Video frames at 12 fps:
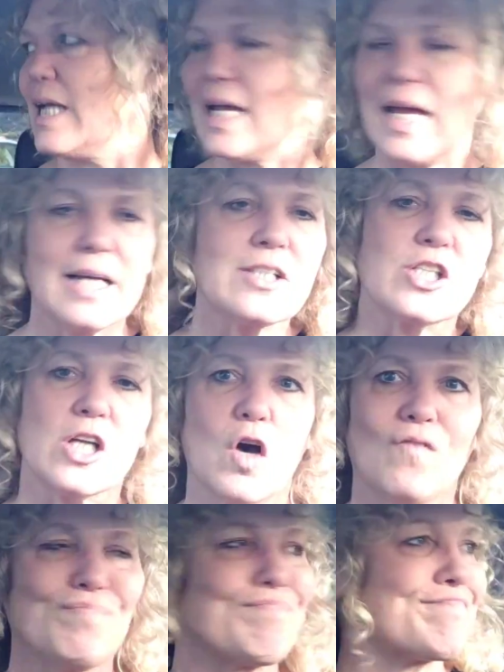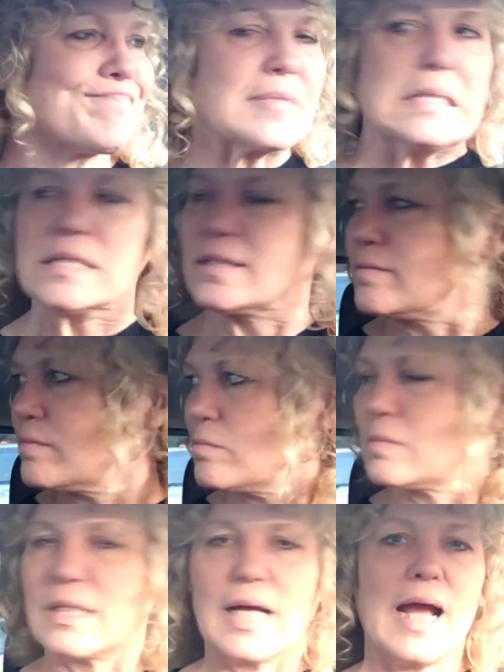And so
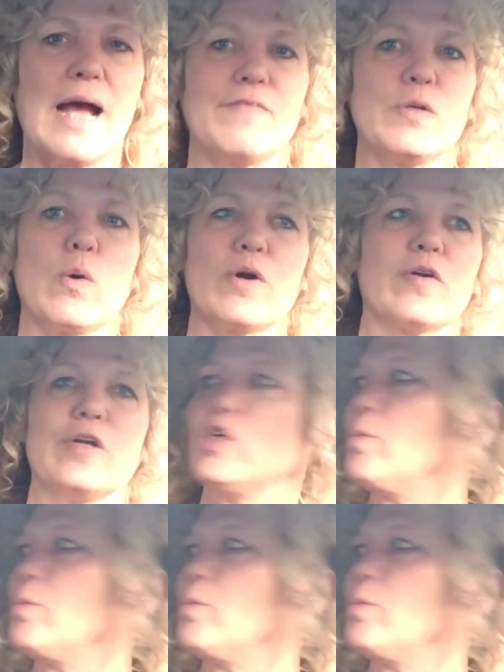have to order a